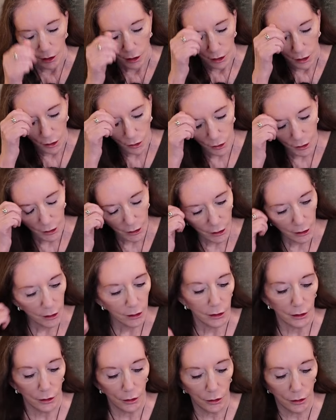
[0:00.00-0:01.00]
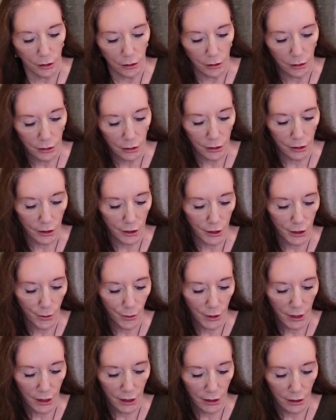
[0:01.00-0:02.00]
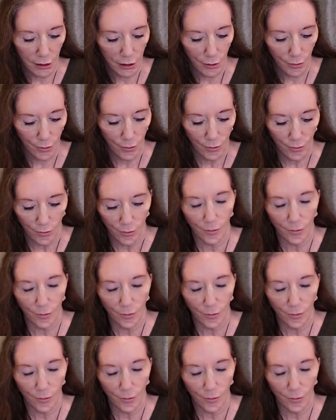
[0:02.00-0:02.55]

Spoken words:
Okay, oh, goodness me, I'm